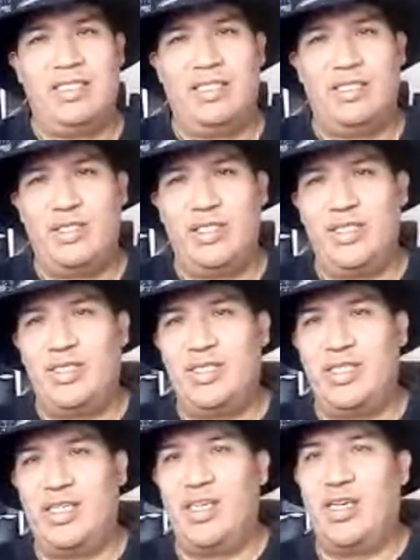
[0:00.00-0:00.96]
Since
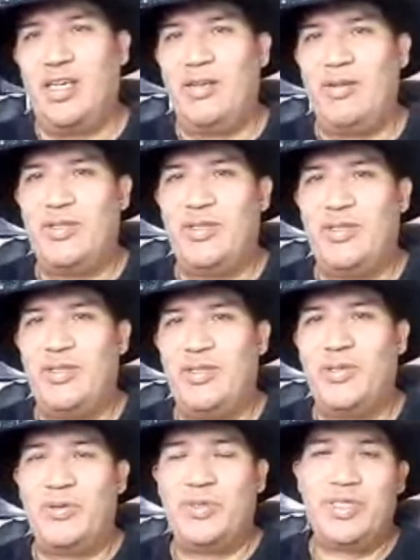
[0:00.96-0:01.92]

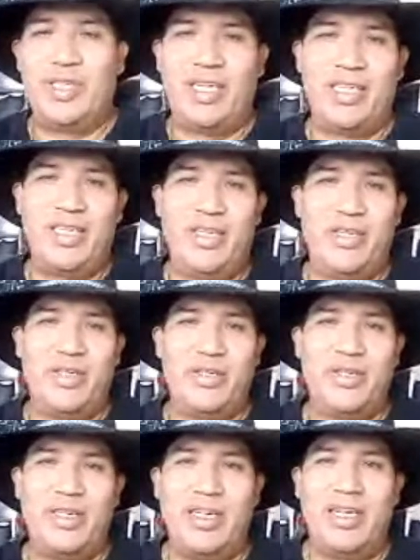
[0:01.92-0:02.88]
someone's not here,
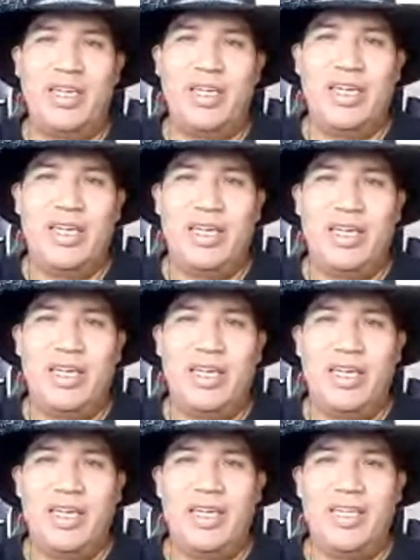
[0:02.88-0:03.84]

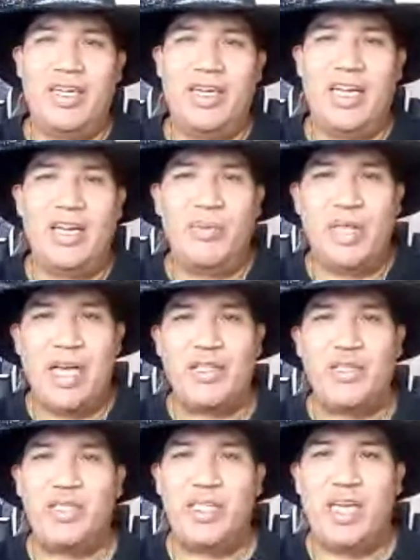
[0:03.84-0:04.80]
and I am allowed
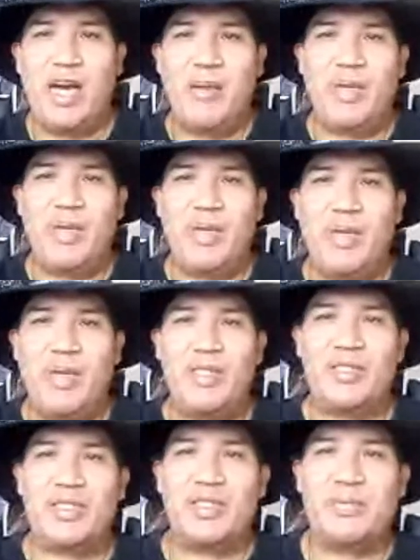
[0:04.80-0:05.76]
to see comments